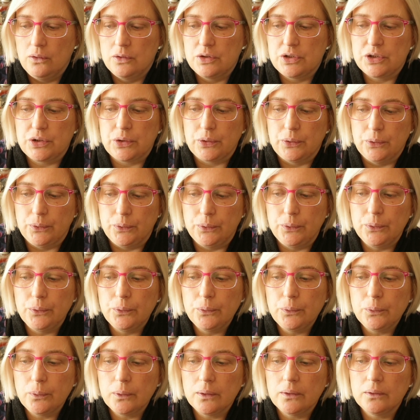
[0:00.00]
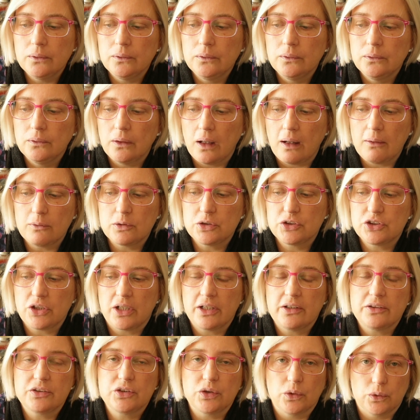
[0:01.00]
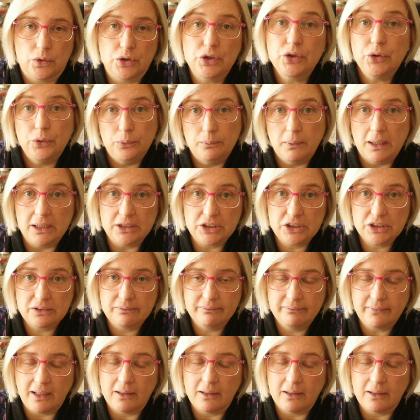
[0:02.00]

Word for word: too I would try not to talk too much.